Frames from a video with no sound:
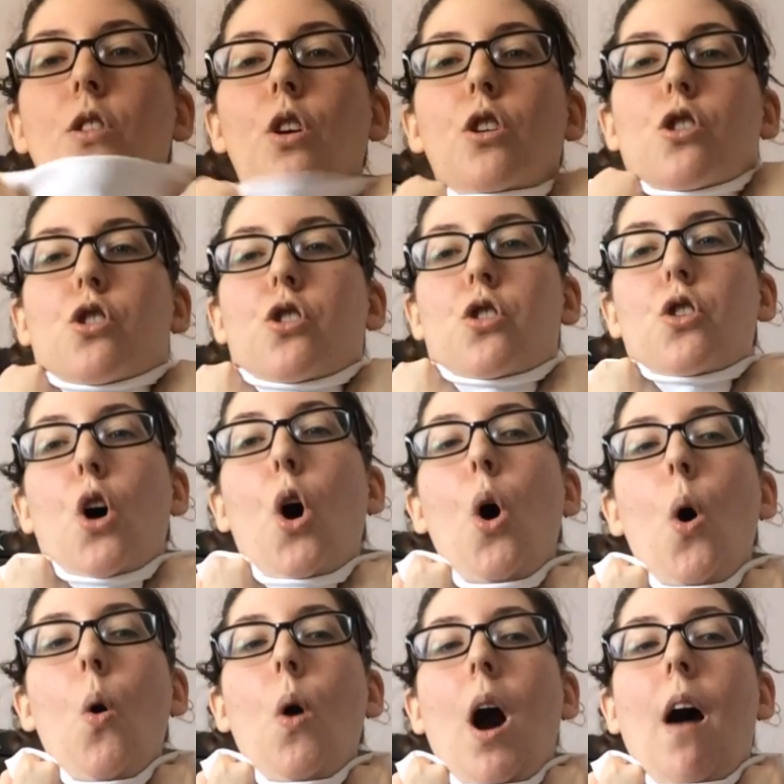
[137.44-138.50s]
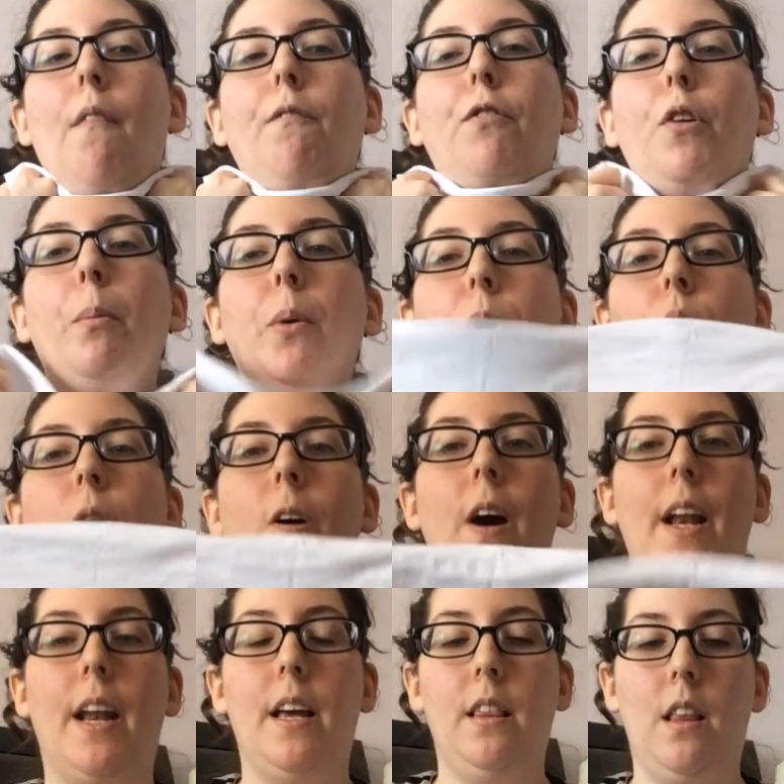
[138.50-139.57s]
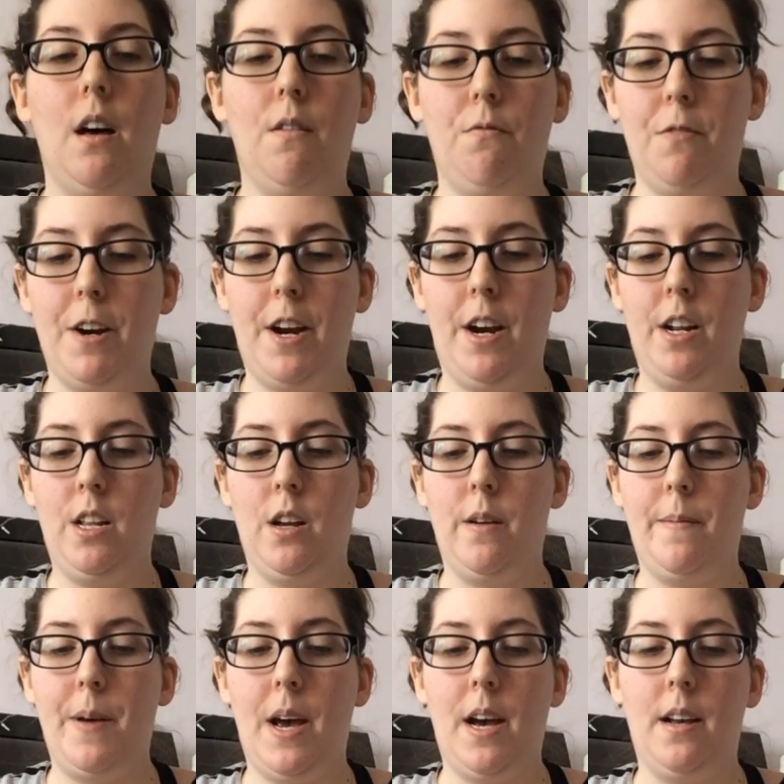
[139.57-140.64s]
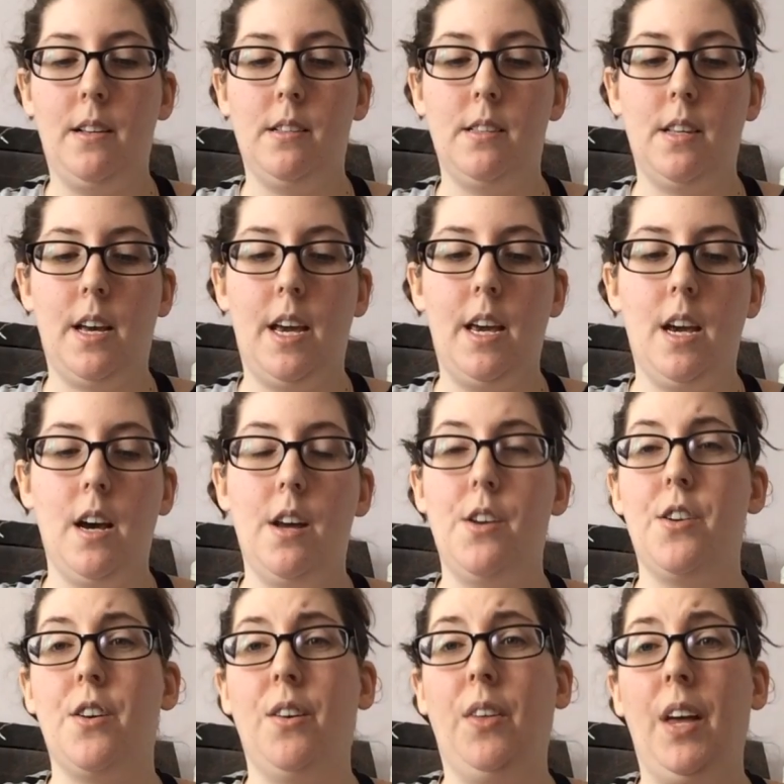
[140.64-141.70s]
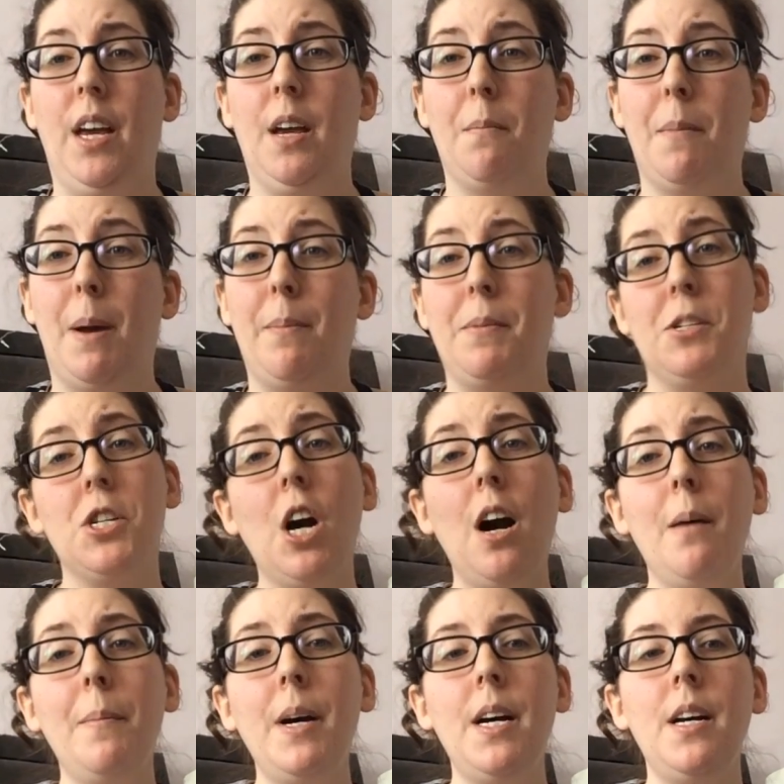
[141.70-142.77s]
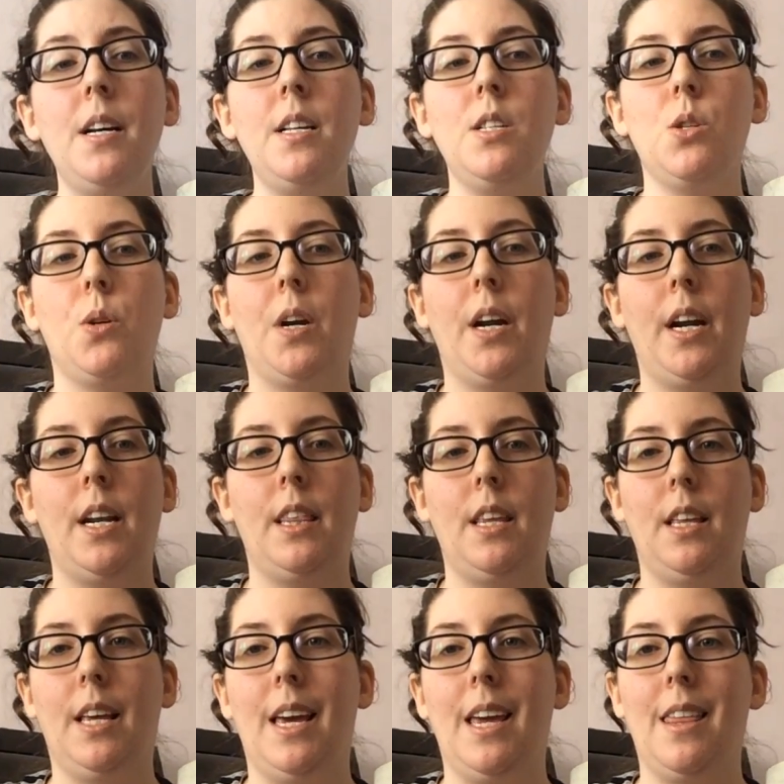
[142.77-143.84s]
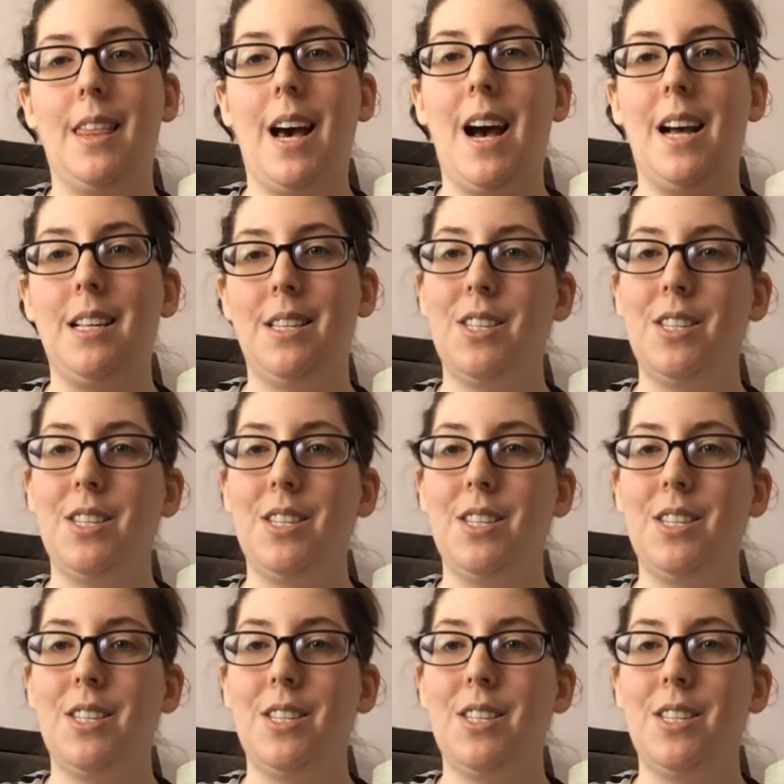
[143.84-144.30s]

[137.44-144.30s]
They're so comfortable and I love wearing them as like under like my pajamas or anything like that.